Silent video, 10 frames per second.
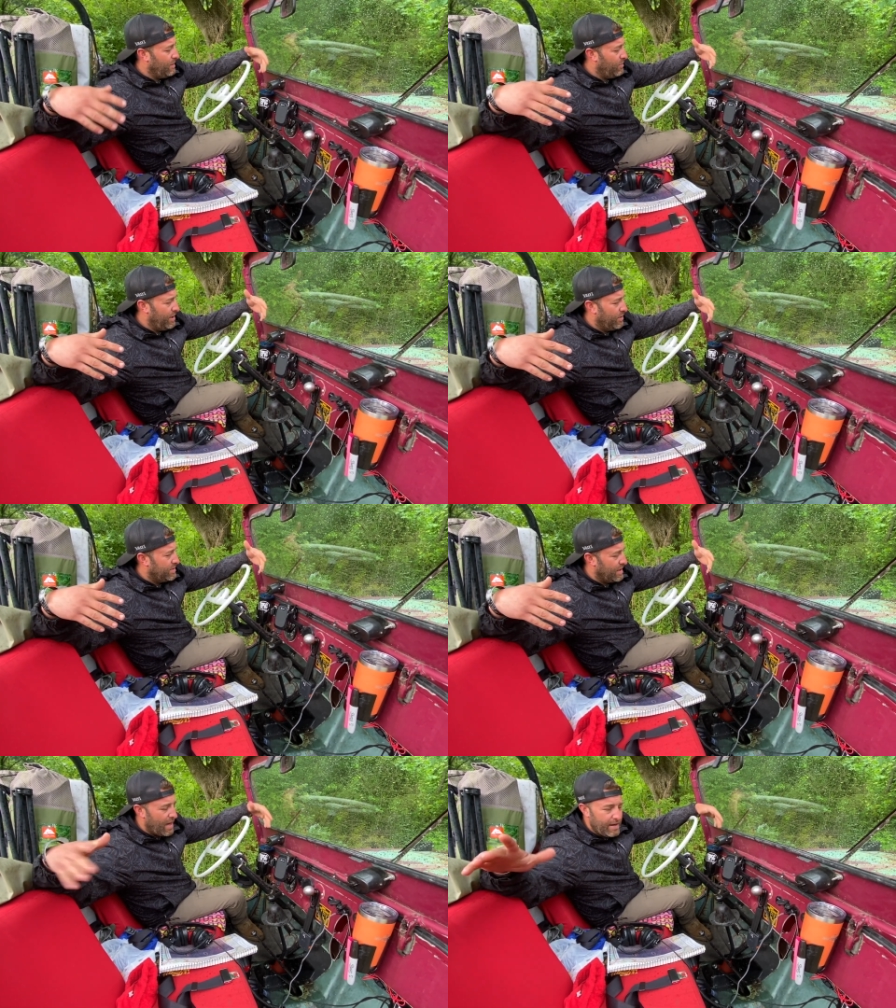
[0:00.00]
We use
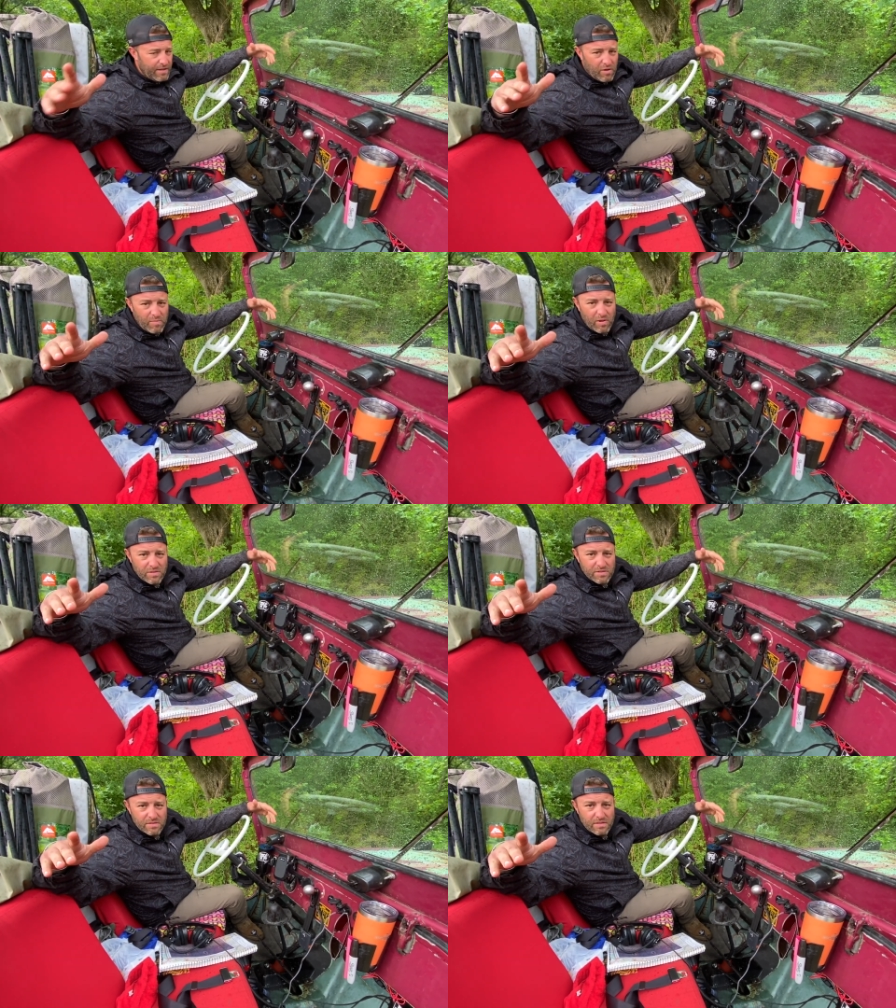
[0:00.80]
a lot of the own
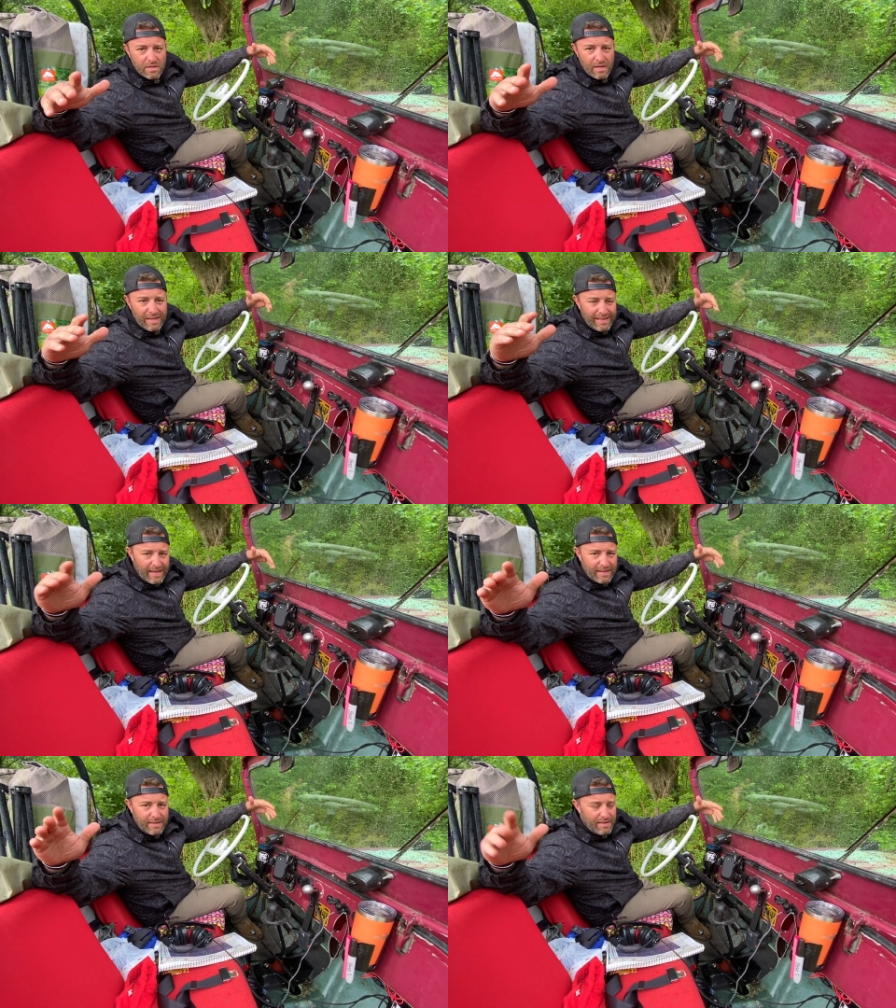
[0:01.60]
parts, a
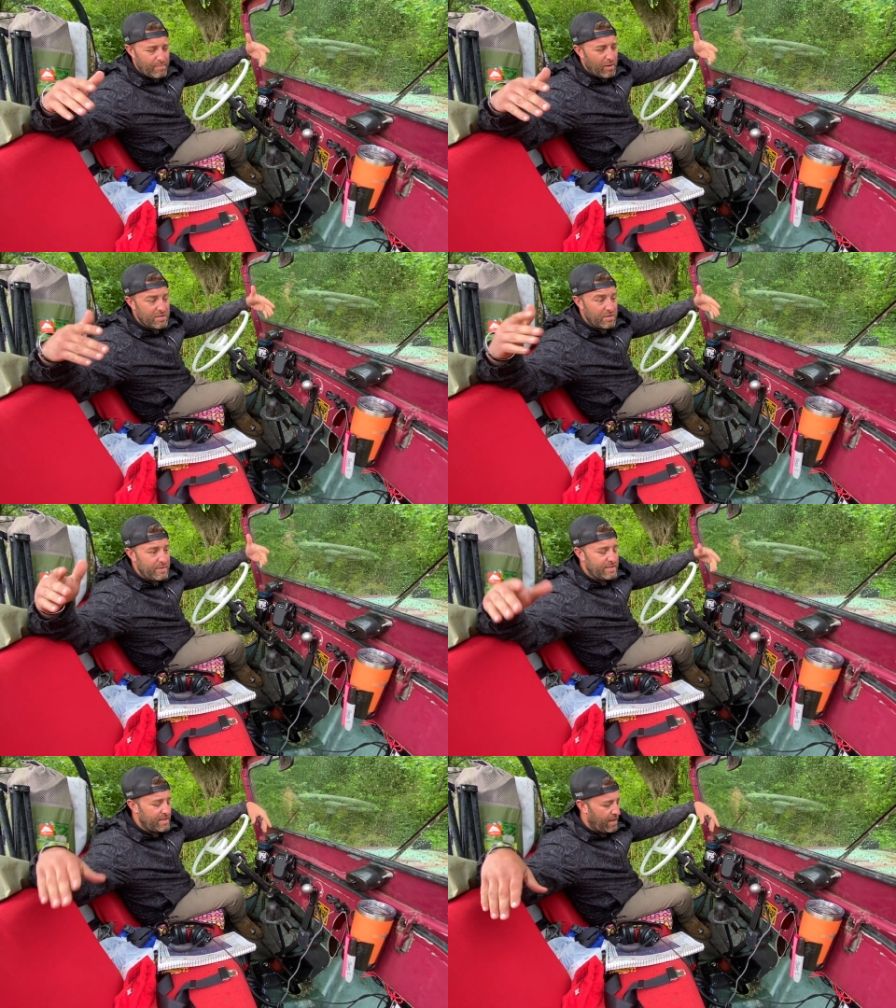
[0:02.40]
lot of the parts that we
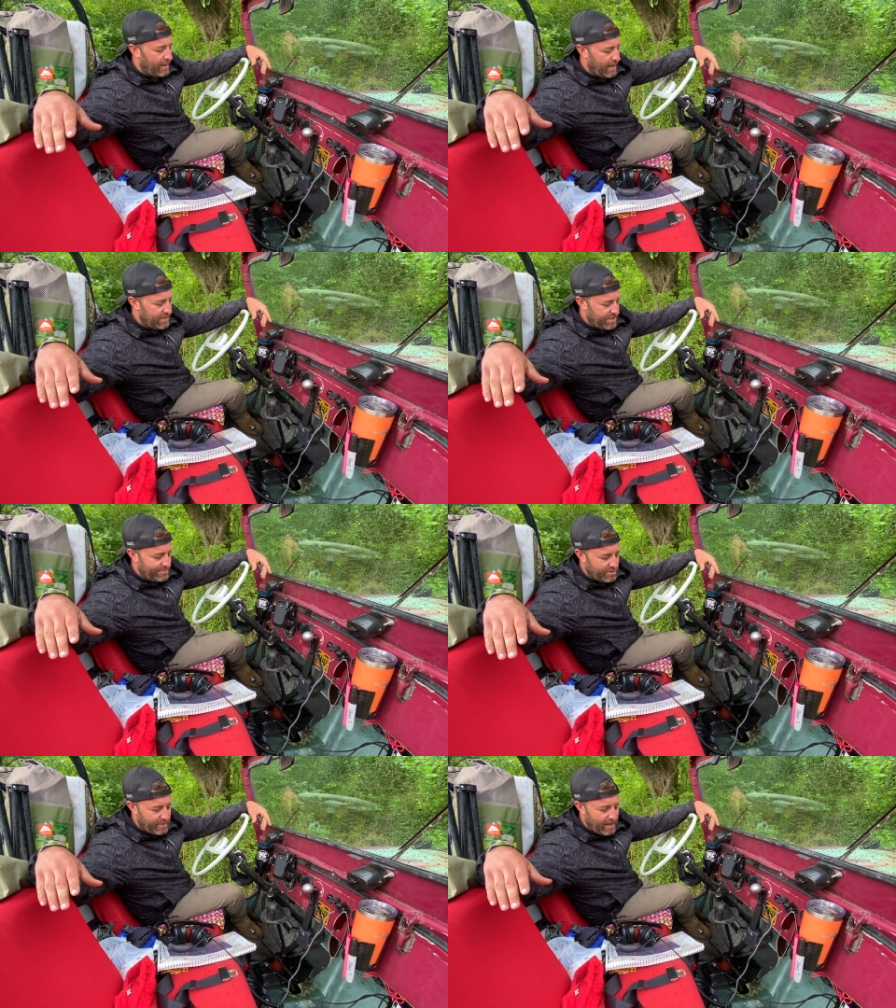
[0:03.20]
sell at
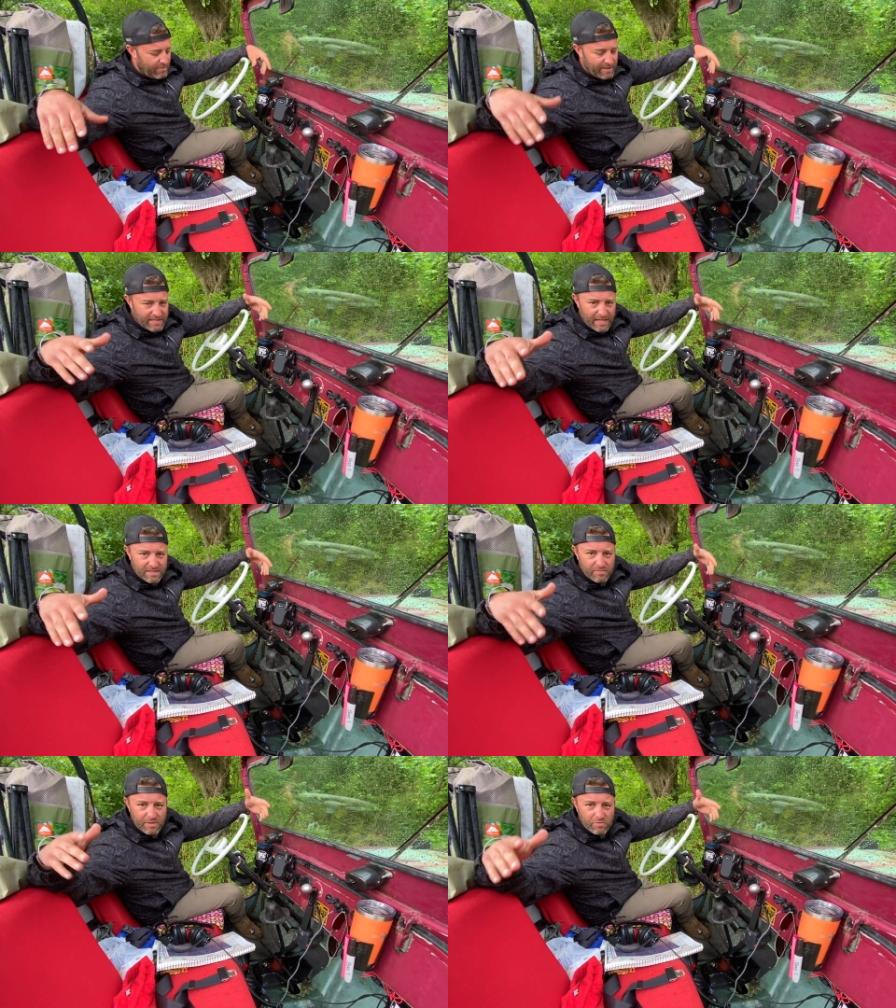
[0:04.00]
Jeepsterman. We test
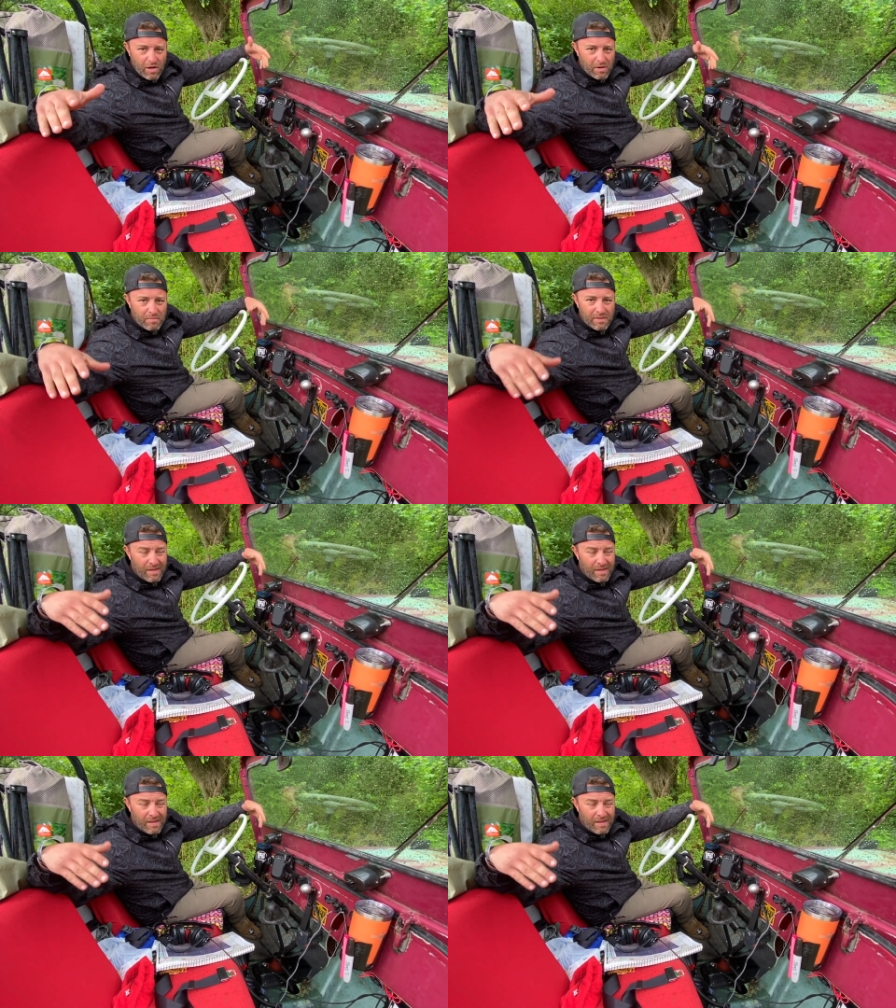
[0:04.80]
them, we run them.